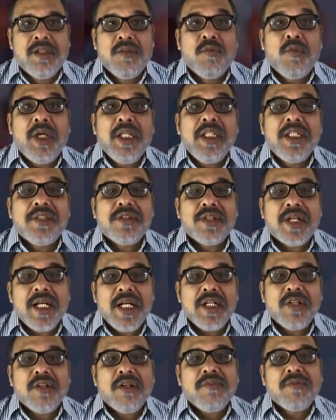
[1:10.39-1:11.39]
While the
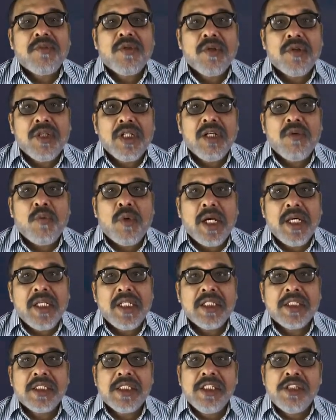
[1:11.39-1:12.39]
threat of
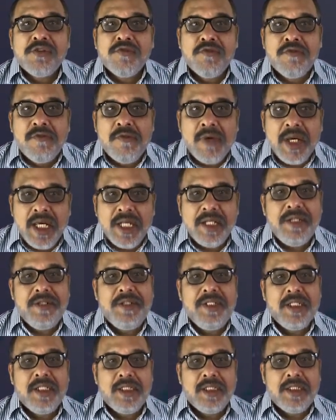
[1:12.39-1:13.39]
coronavirus is very
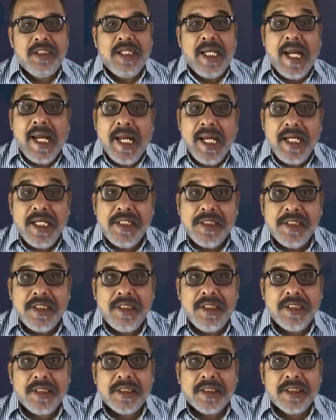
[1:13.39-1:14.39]
real and
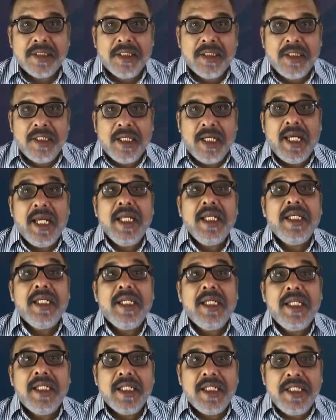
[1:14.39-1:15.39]
serious, and
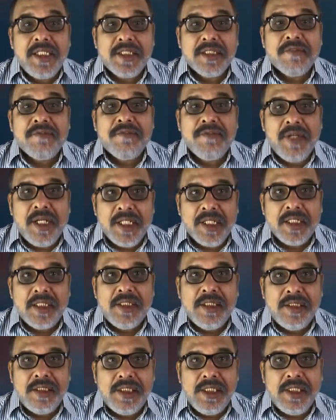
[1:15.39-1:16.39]
it is a fatal
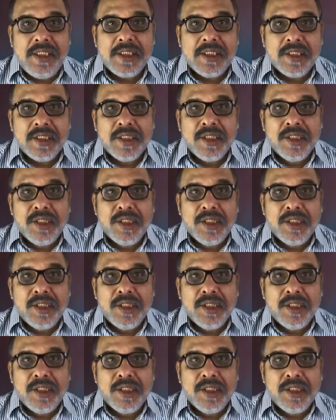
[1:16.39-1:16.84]
disease,